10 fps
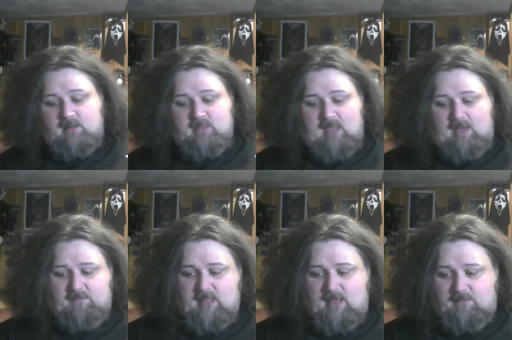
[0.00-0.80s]
It's
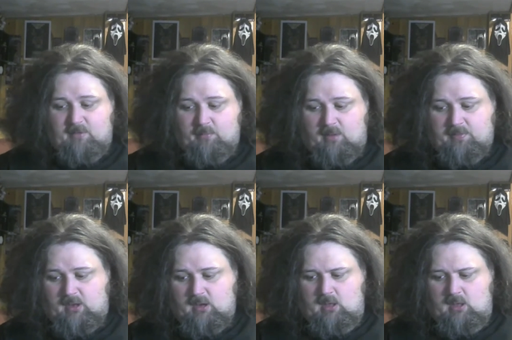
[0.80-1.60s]
definitely, definitely worth
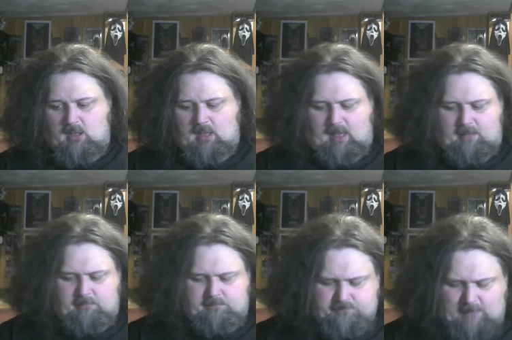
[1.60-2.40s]
it.
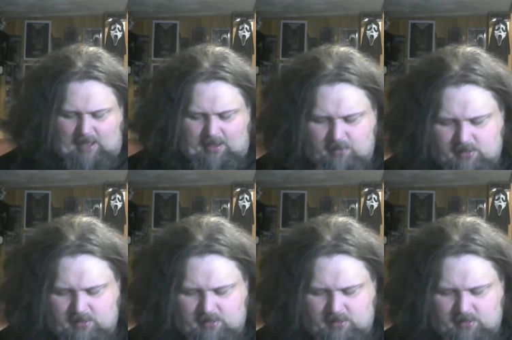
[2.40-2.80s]
Um, now I wonder, I